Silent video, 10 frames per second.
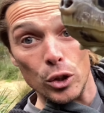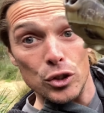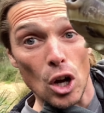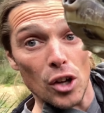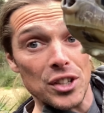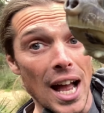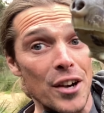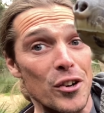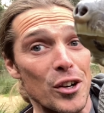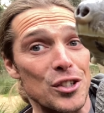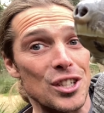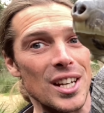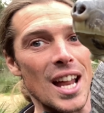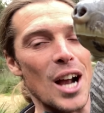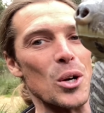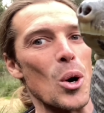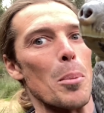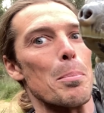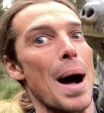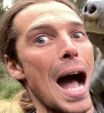dots under her chin are
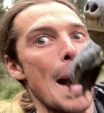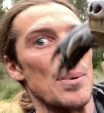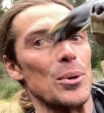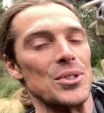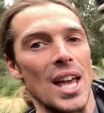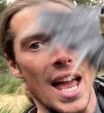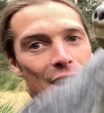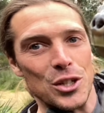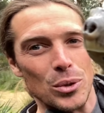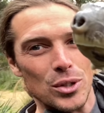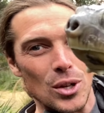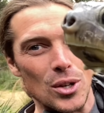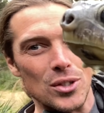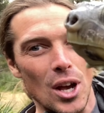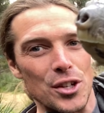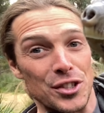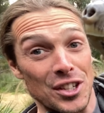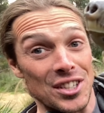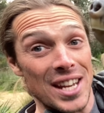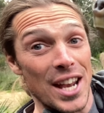called barbels, and she'll use those to
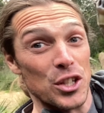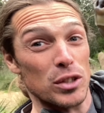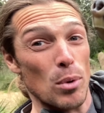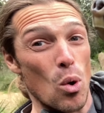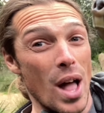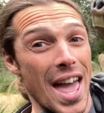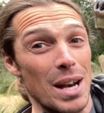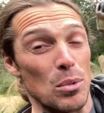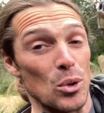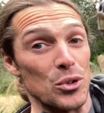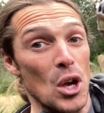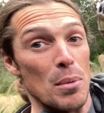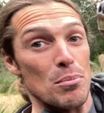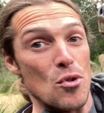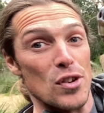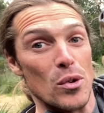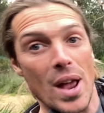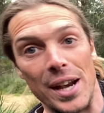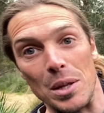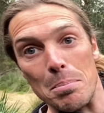detect small animals moving
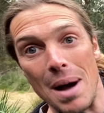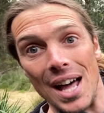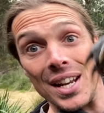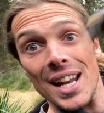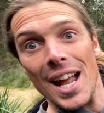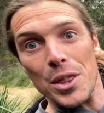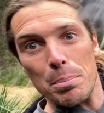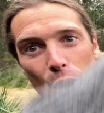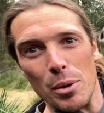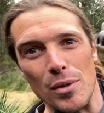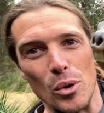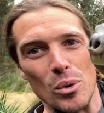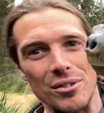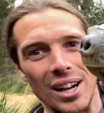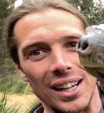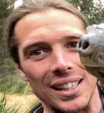around in the mud at the bottom of the river.